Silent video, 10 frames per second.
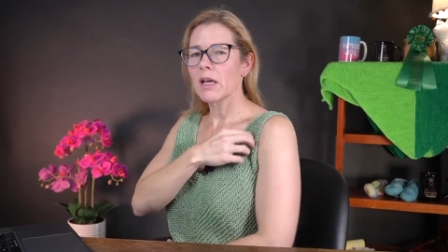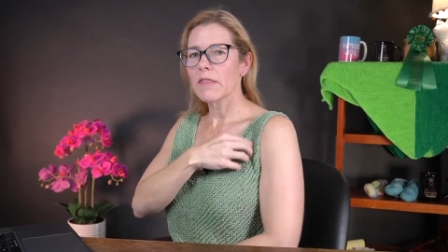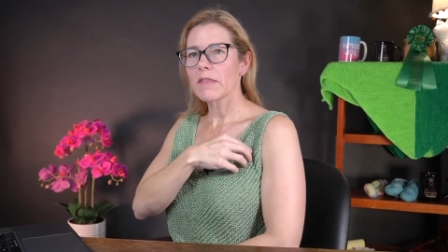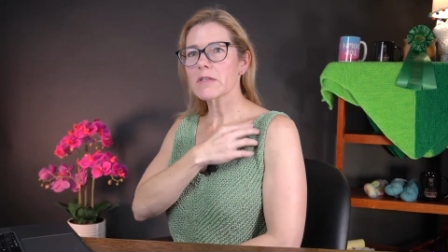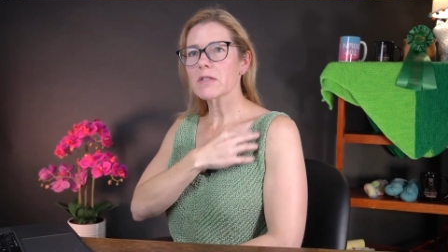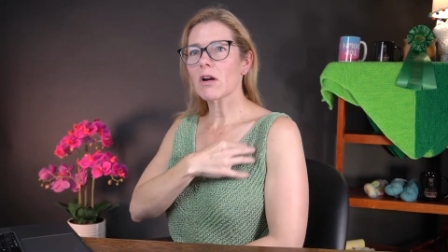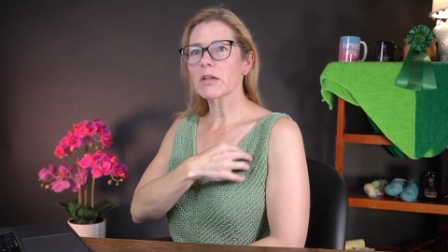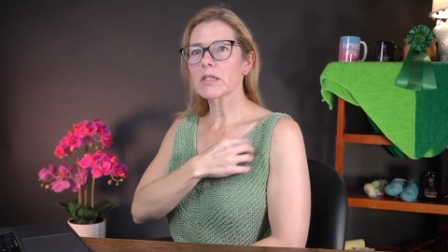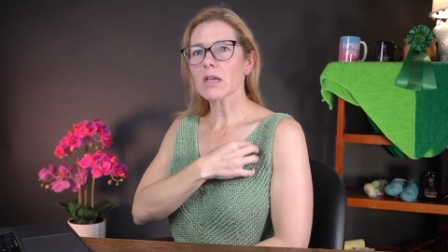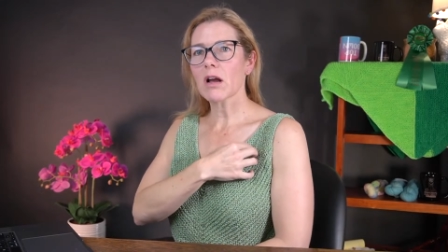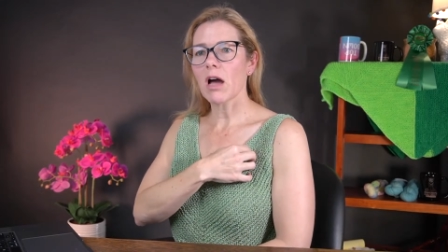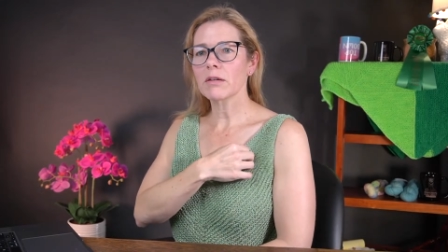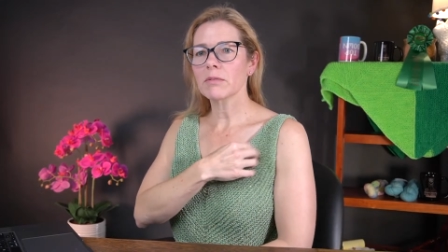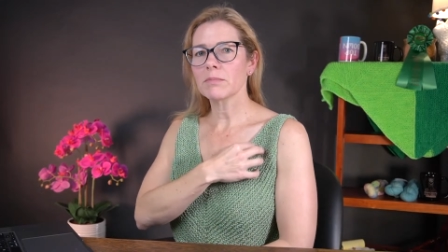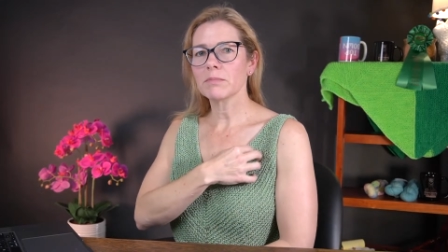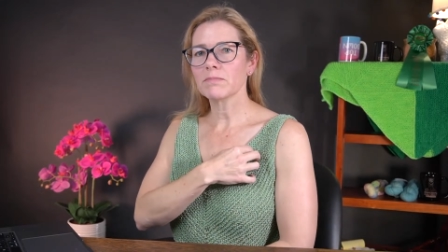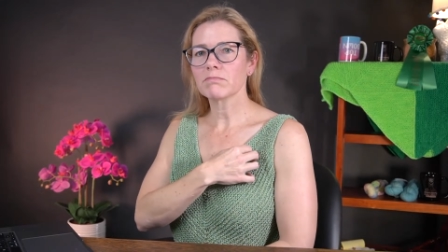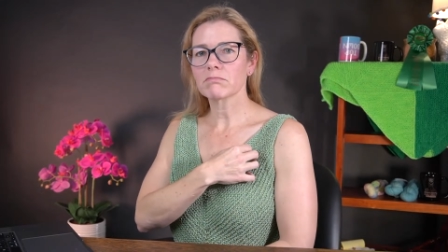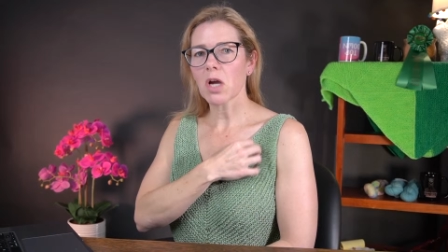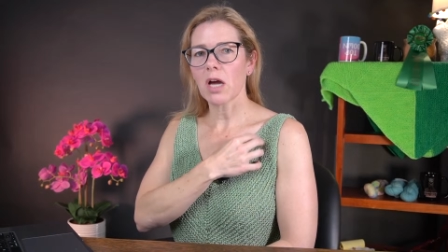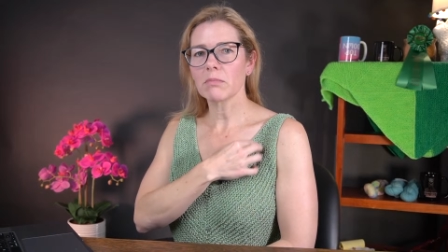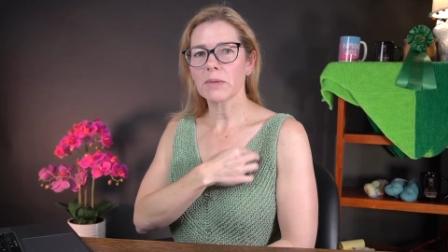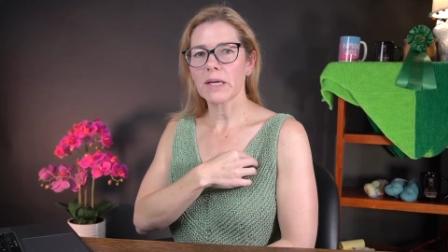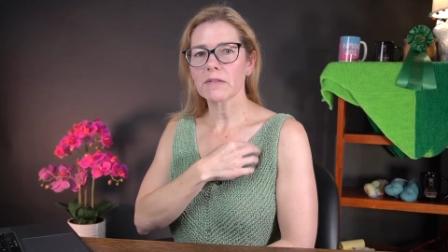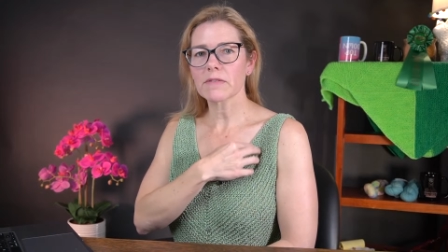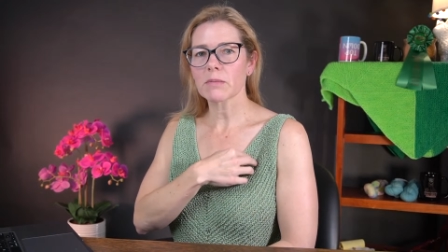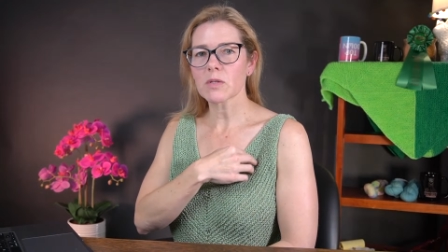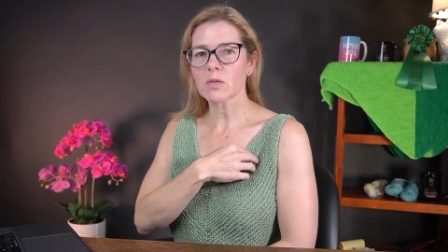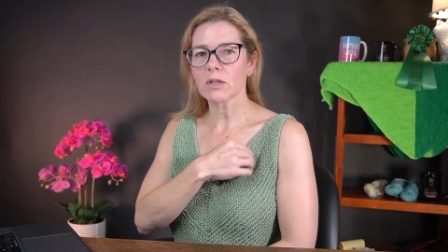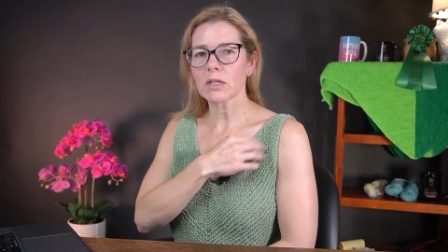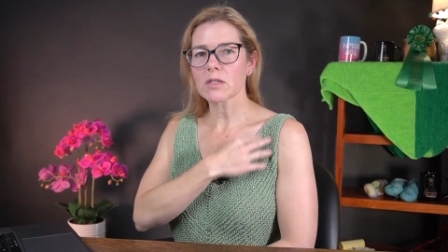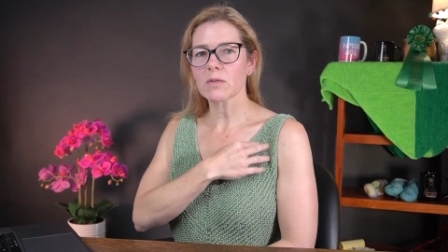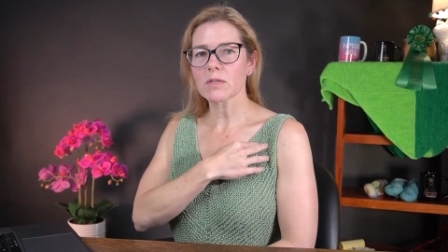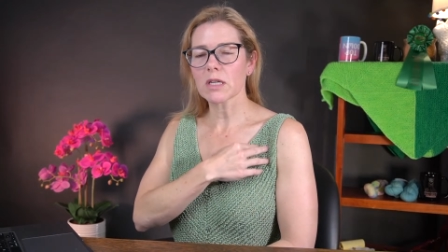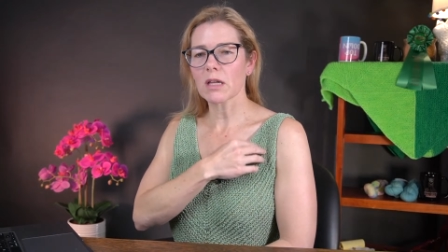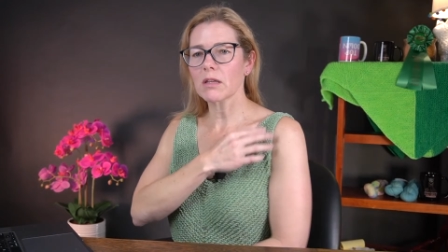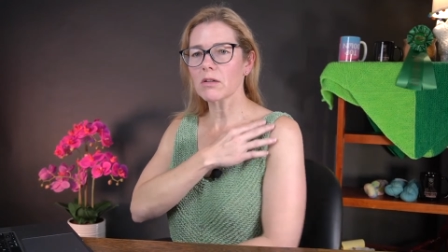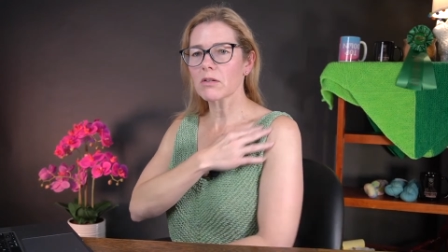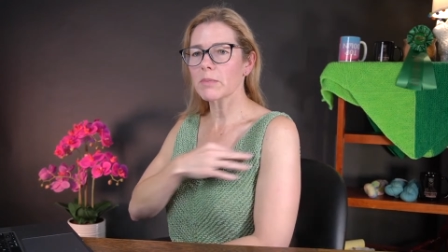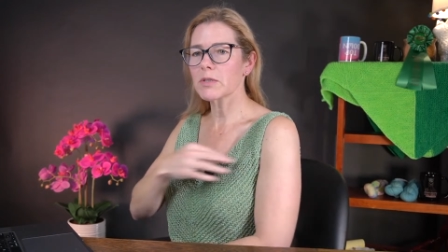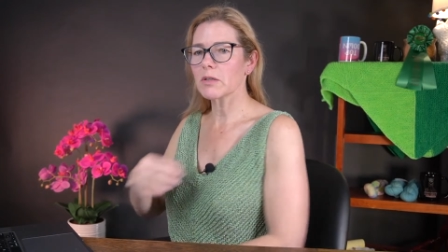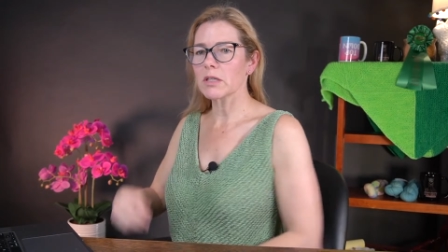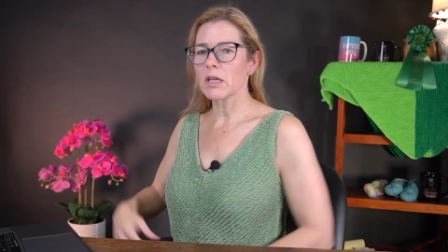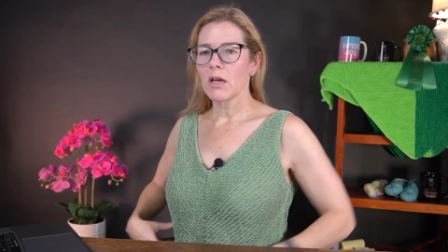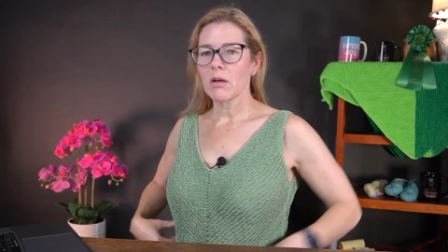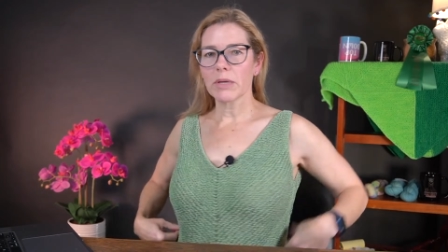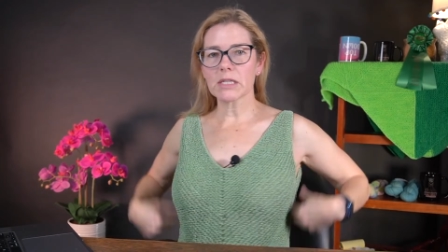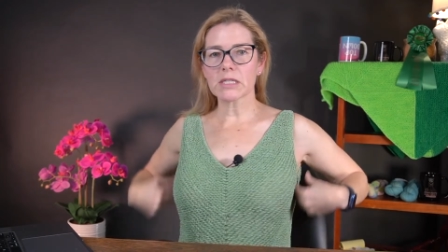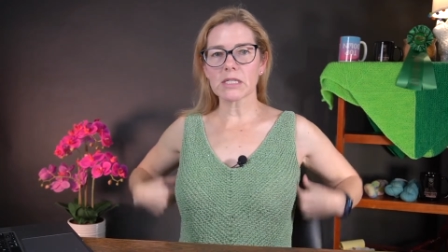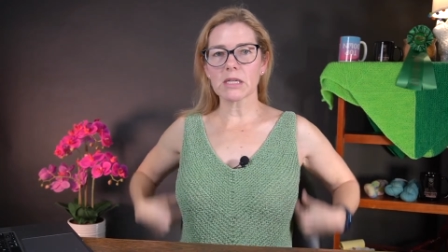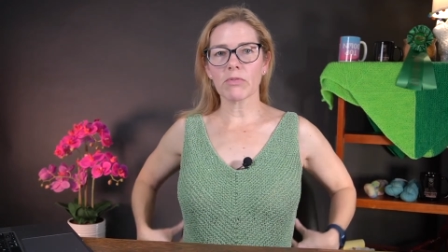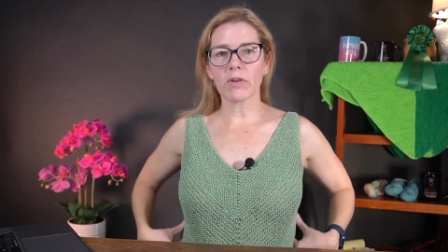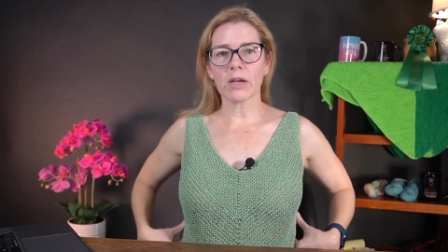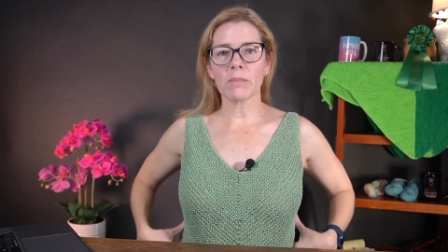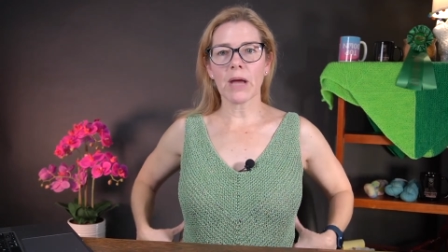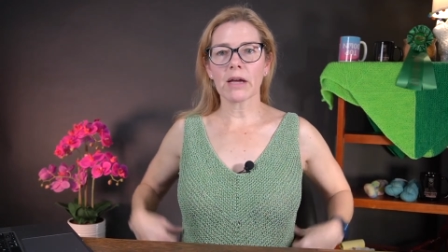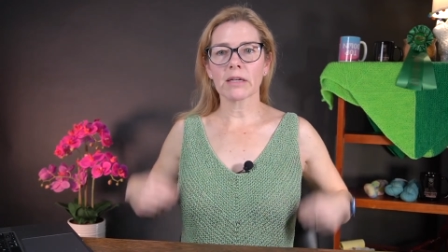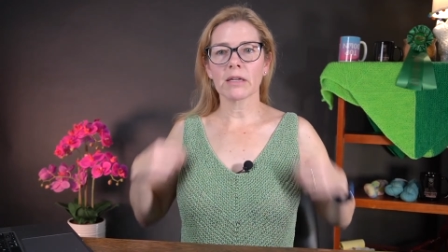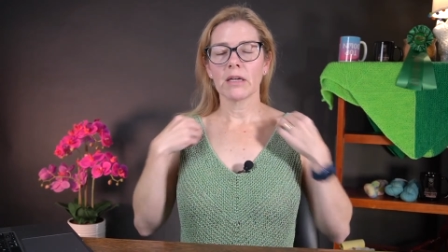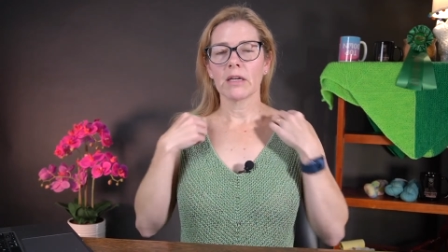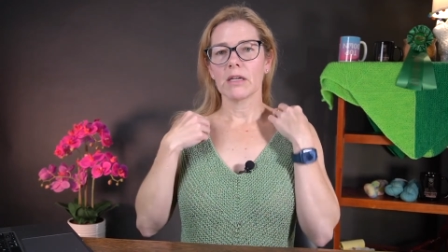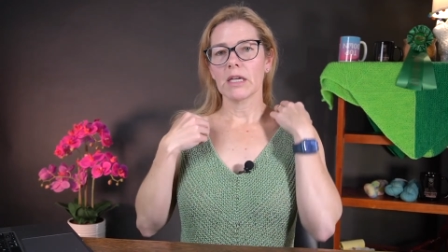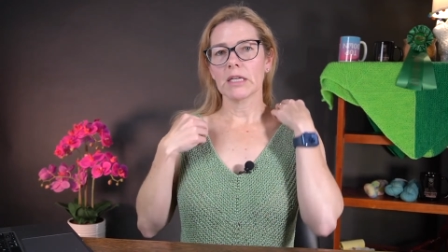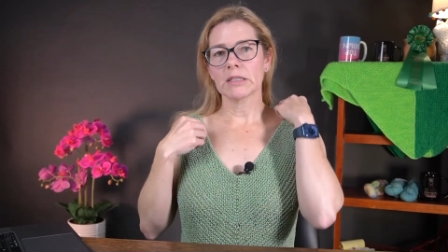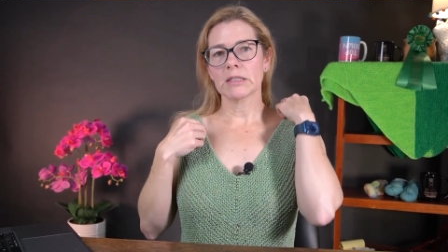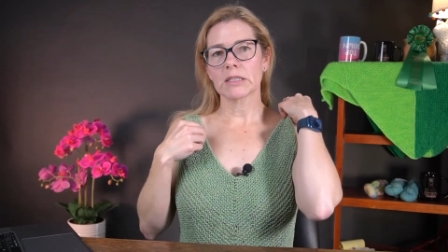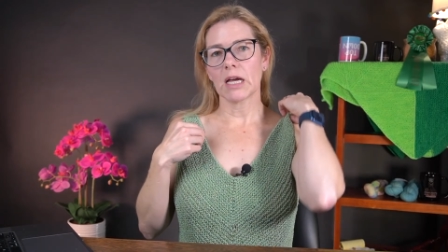This yarn is a cotton blend of some sort, and so it's got a little grip to it, but it's the same front and back. And